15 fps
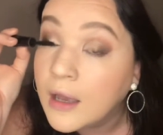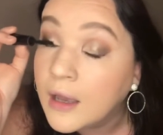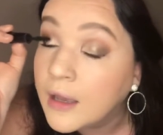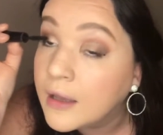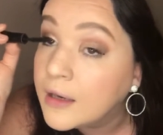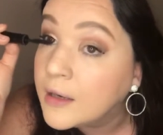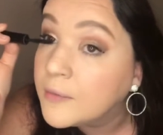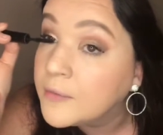
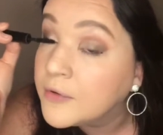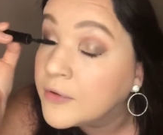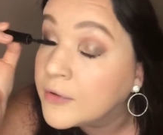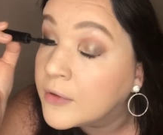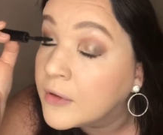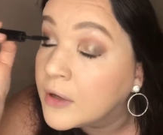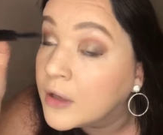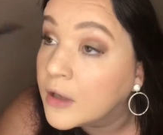And I'm just
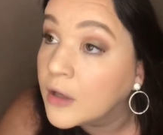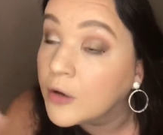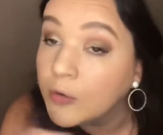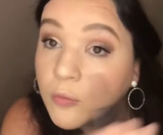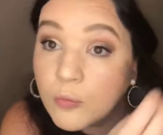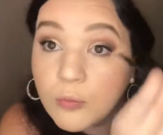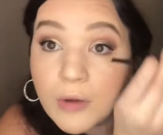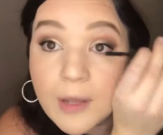going to go
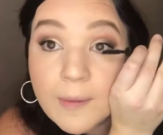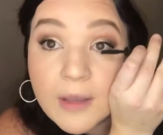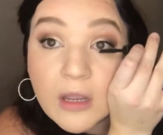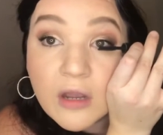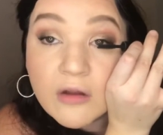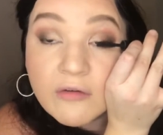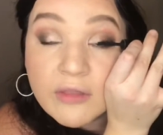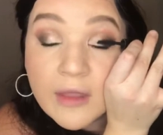right back
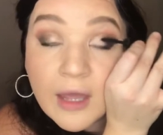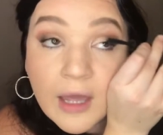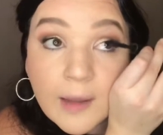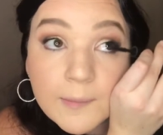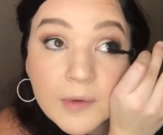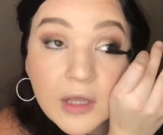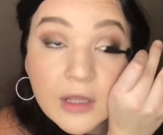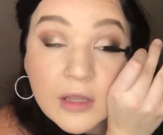over that.
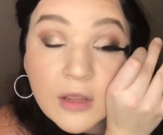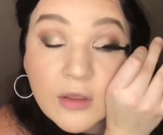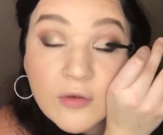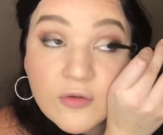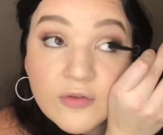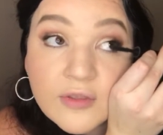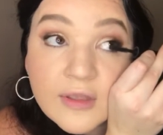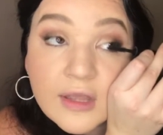I'm not
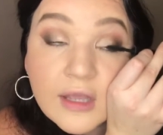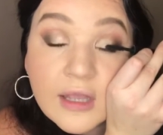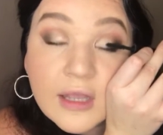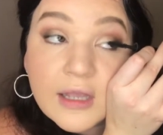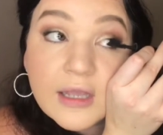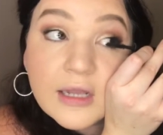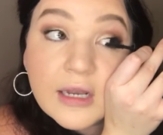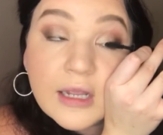using
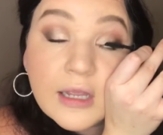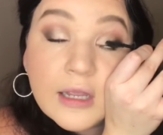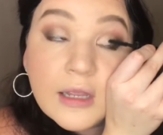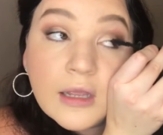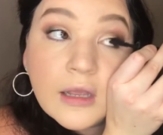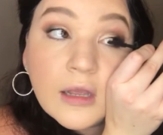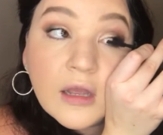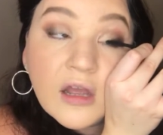
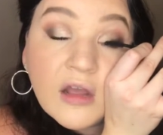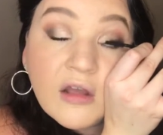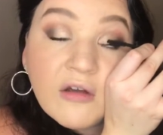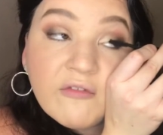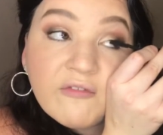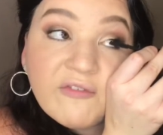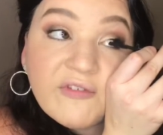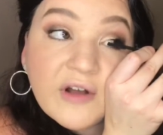any
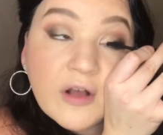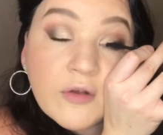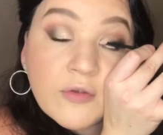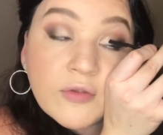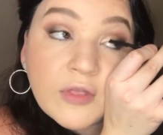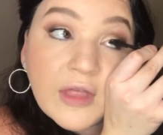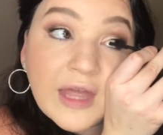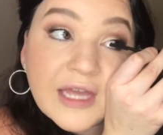
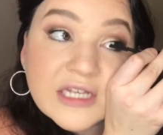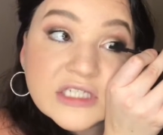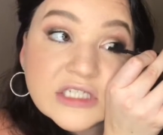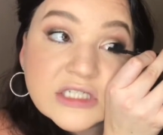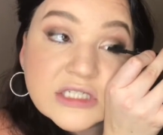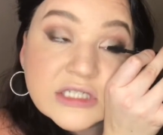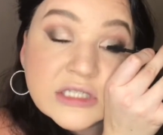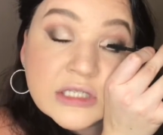false
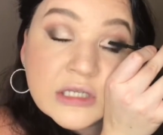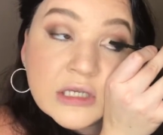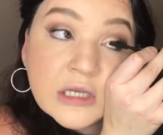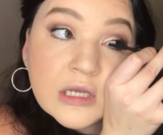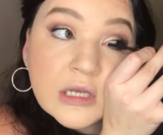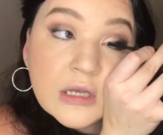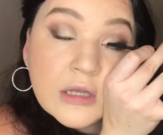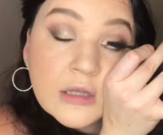lashes,
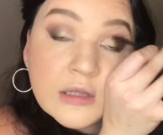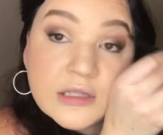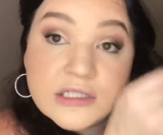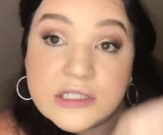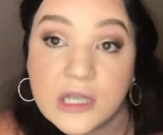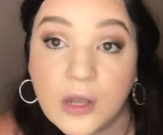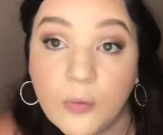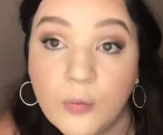
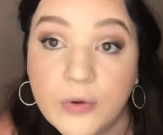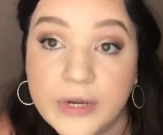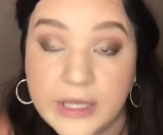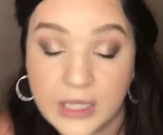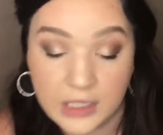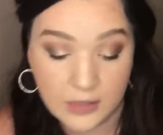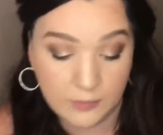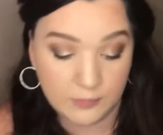so I want to
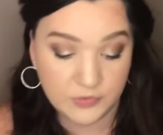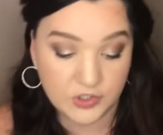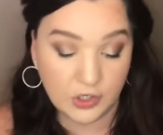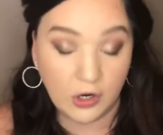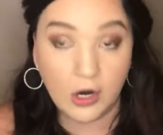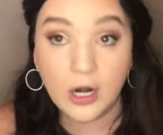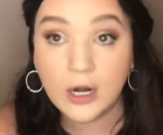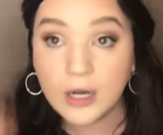get them
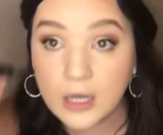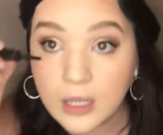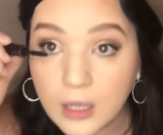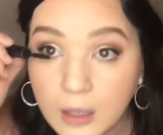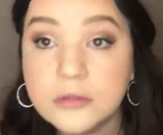dark.